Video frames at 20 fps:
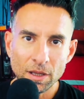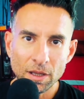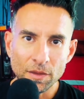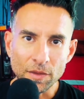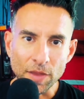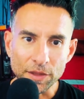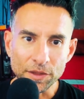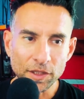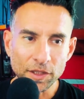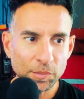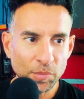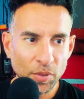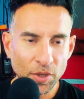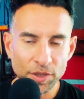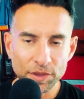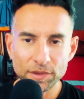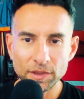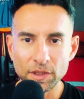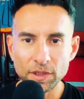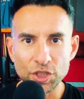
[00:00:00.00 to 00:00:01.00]
that this
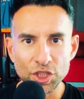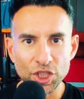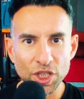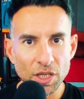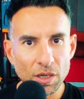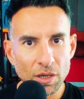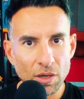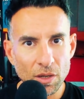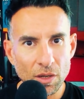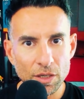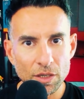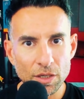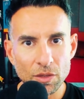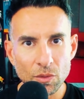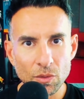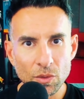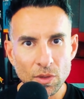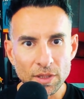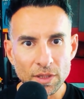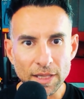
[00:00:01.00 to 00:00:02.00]
person cheated on
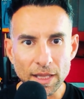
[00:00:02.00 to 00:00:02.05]
you.